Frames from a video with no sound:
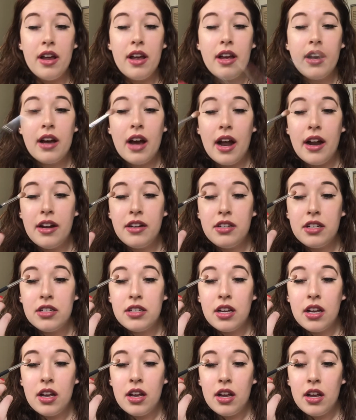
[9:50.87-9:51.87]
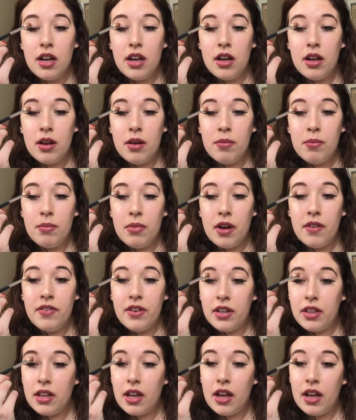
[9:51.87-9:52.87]
And kind of just
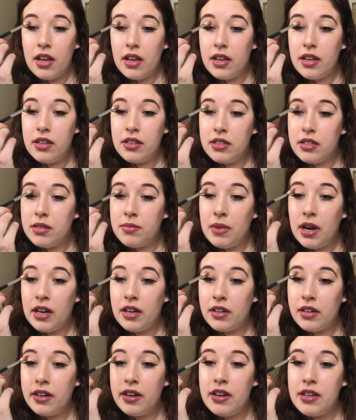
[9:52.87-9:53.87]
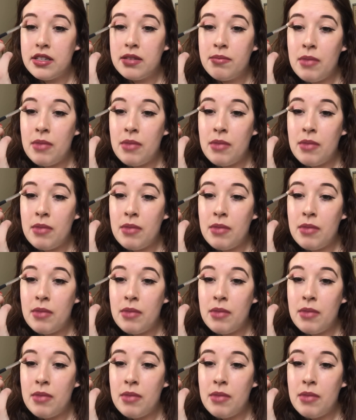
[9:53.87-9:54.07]
buffing that into my crease.